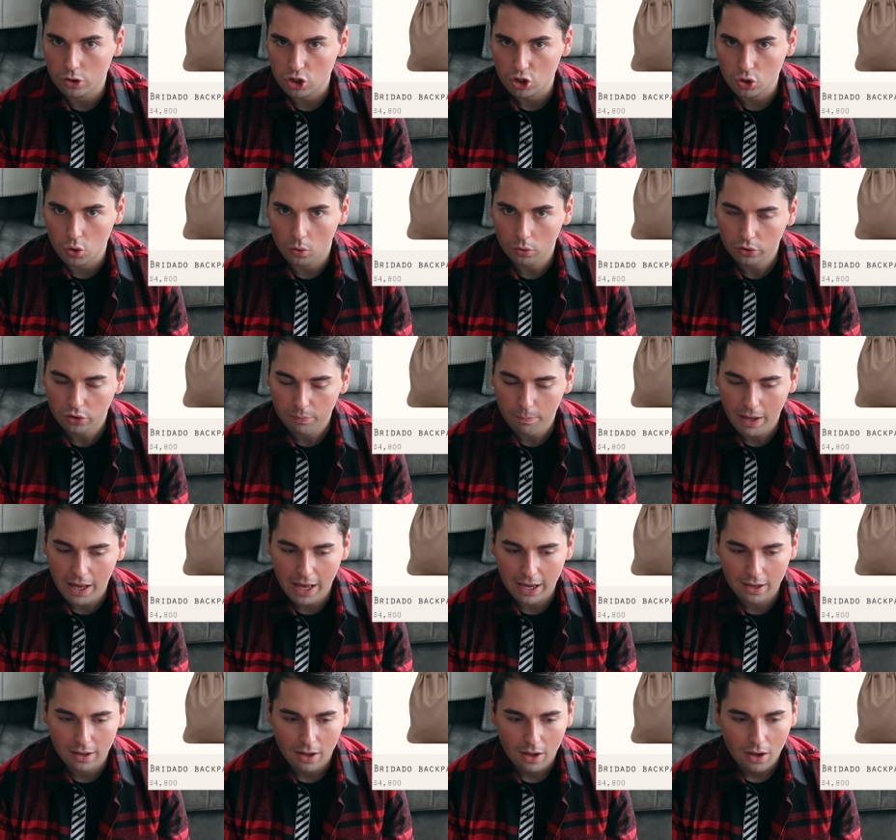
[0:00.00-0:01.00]
a shoulder
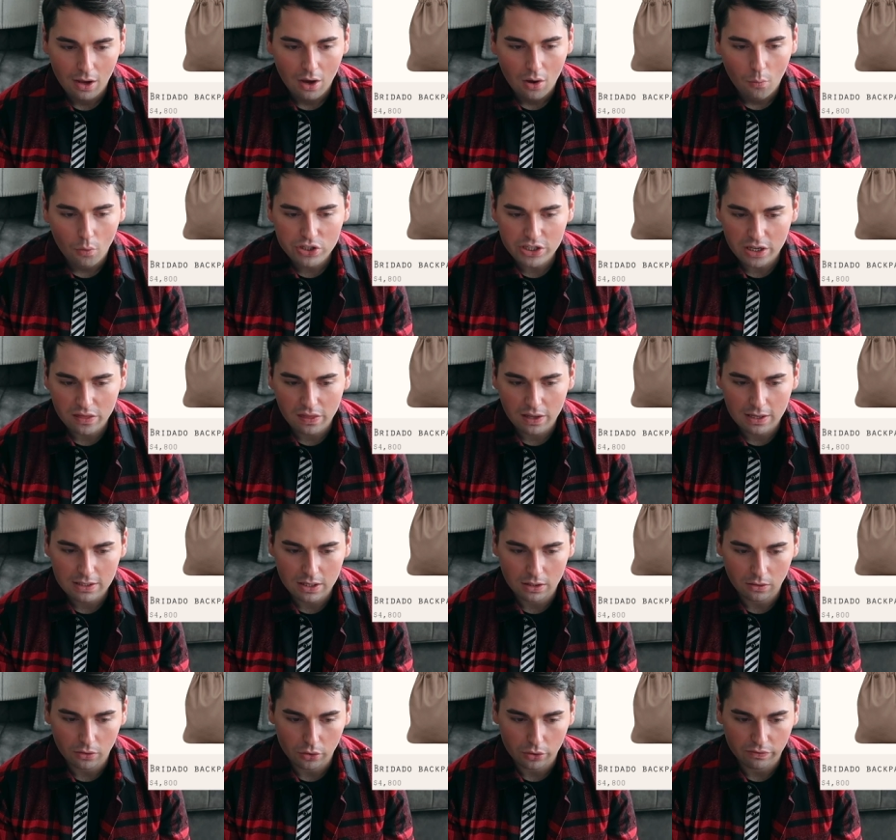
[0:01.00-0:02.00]
bag, which I think is a
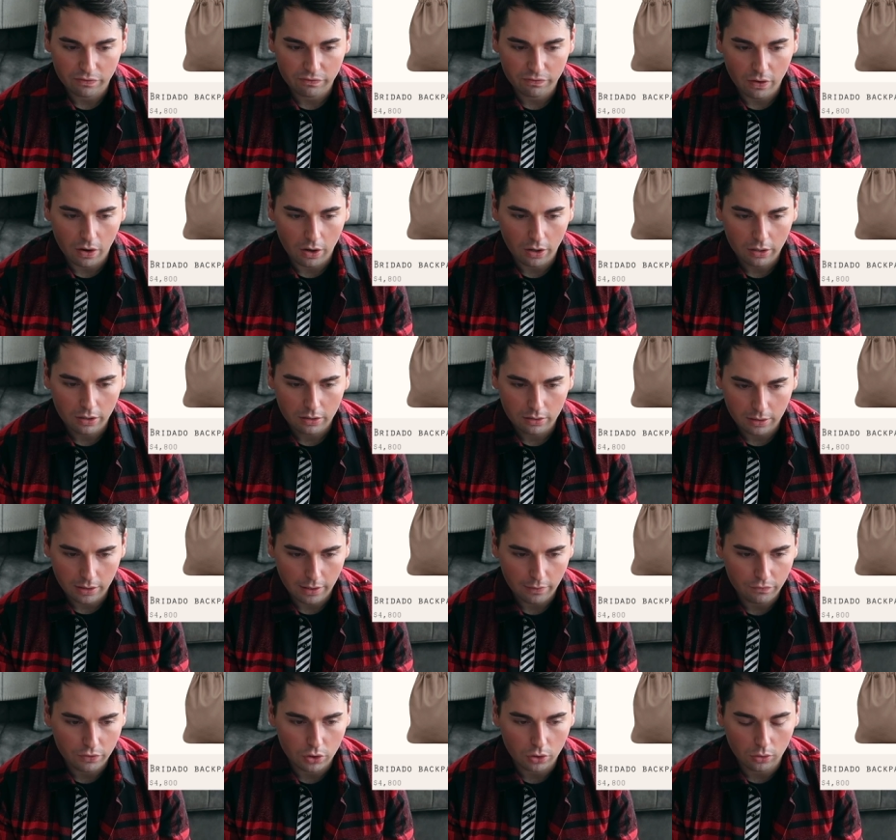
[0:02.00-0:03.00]
lot of fun
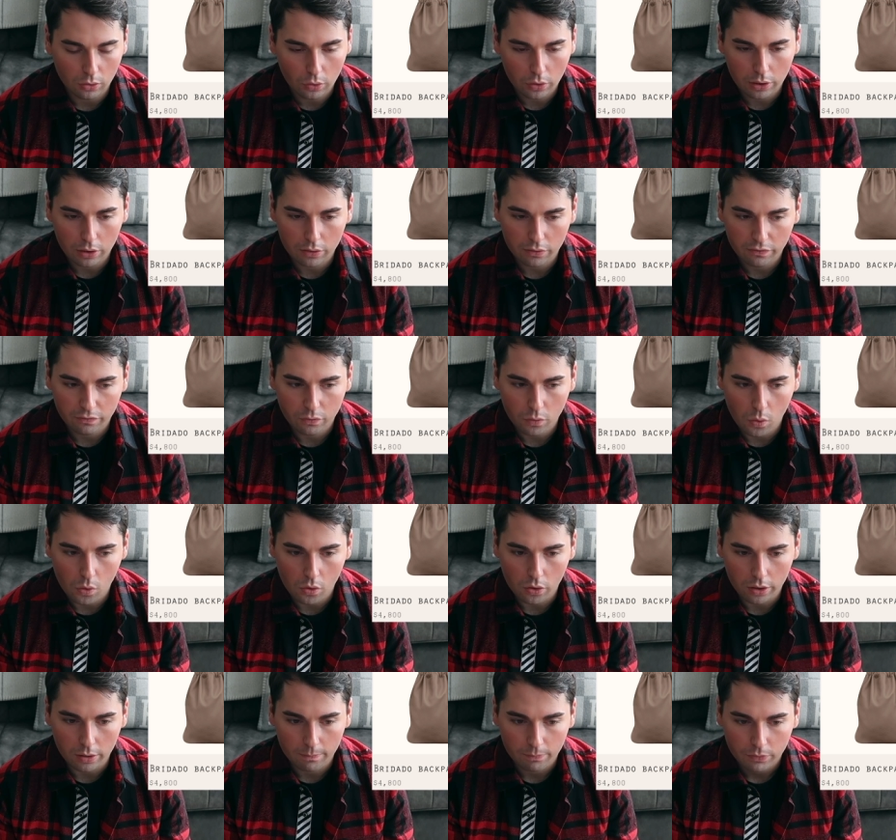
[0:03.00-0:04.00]
if you're looking
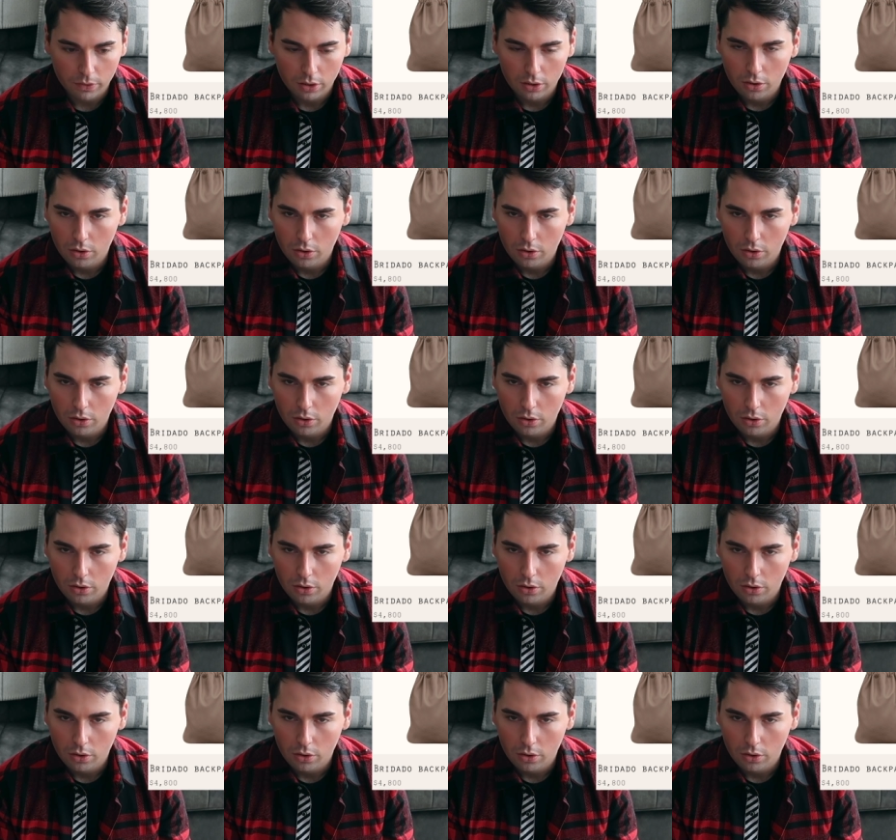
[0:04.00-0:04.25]
for